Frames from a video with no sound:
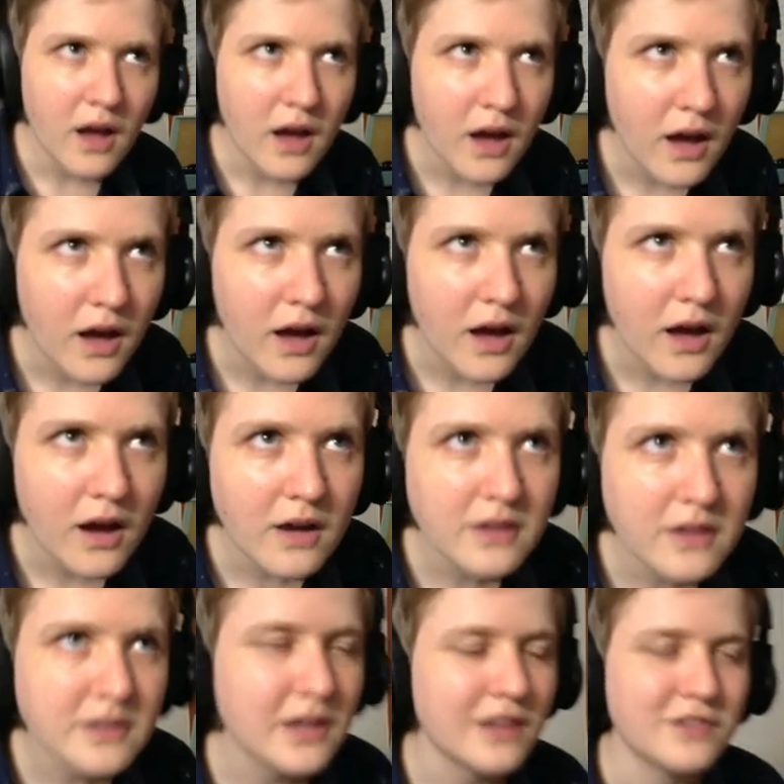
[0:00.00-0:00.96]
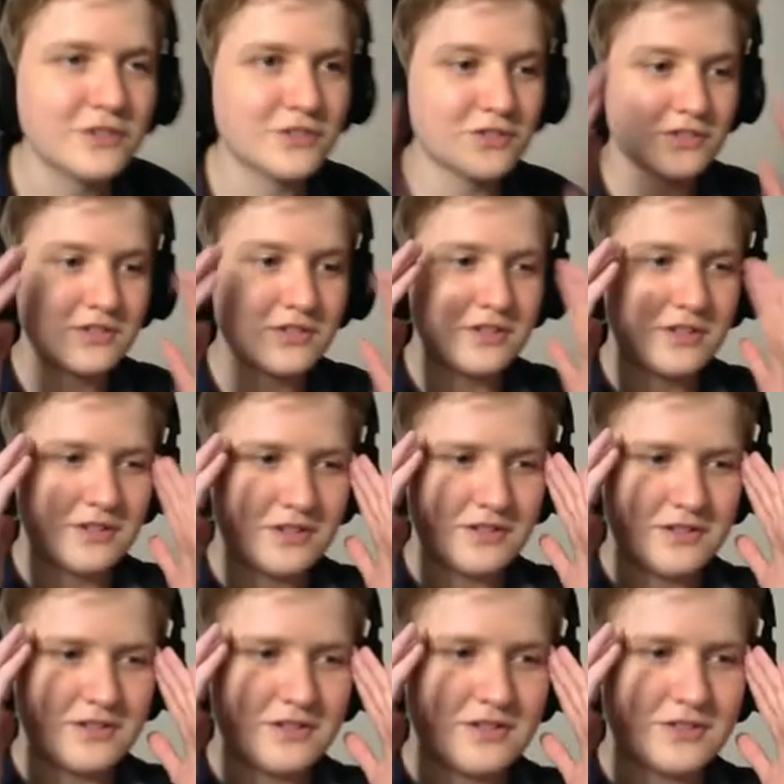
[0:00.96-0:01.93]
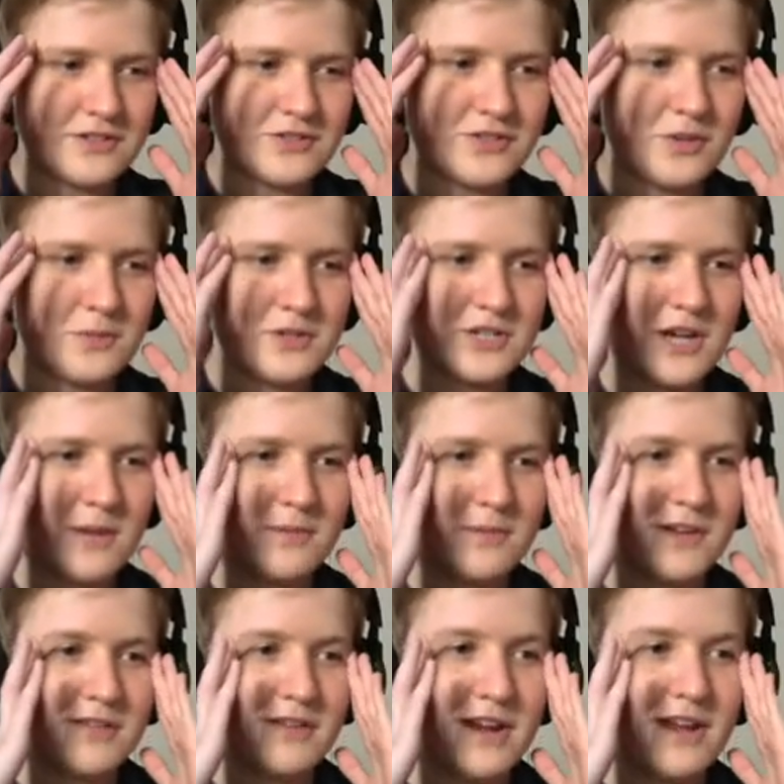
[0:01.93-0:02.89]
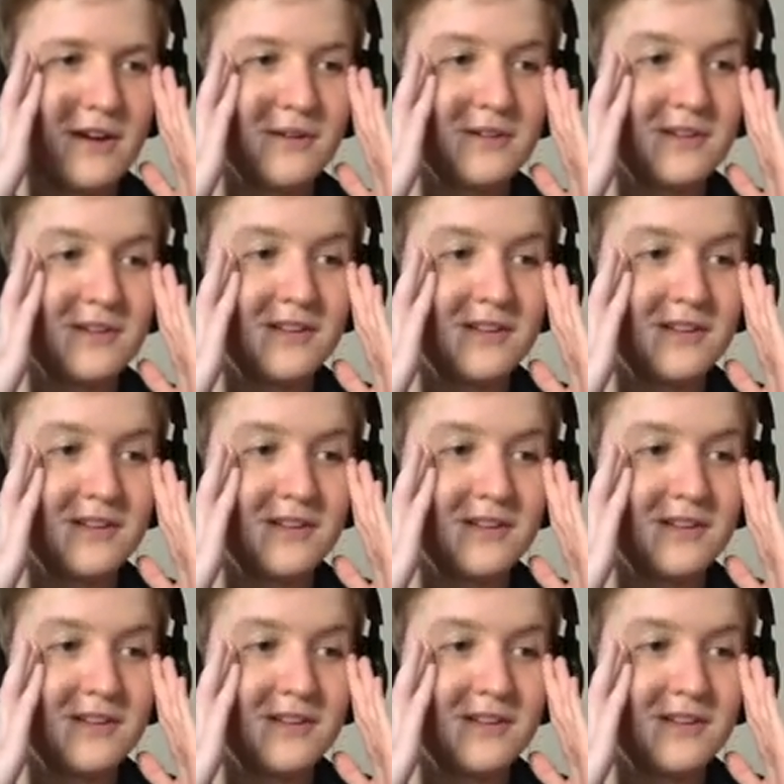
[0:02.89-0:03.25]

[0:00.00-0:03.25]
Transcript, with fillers: ahead. God, there's so much happening right now.